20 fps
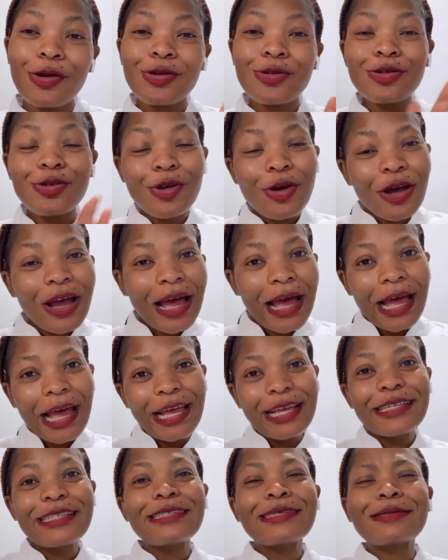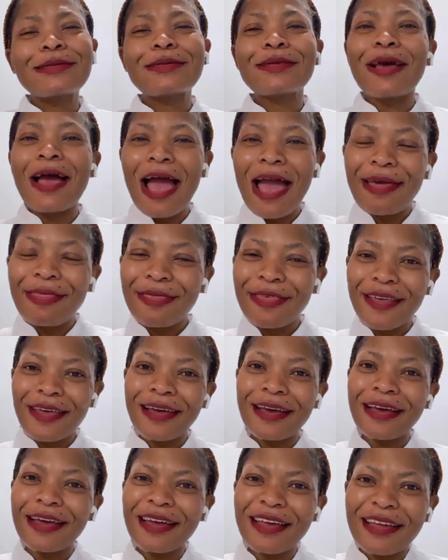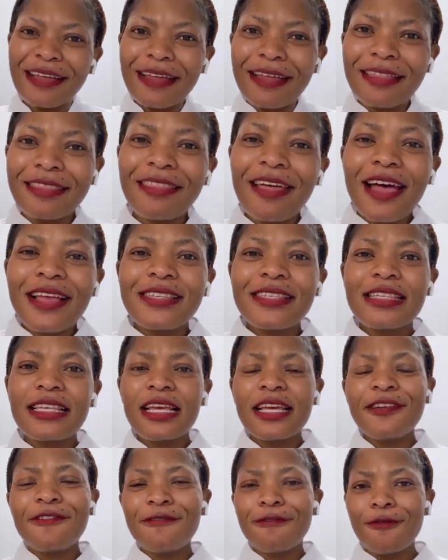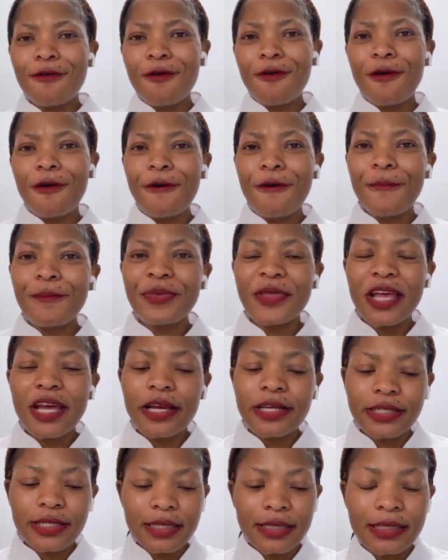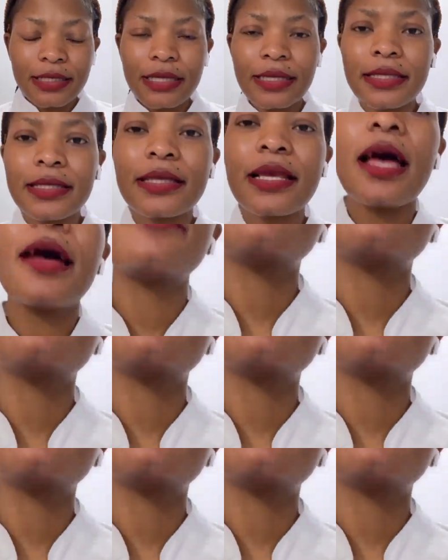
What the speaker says: So guys, I think that's it for agencies.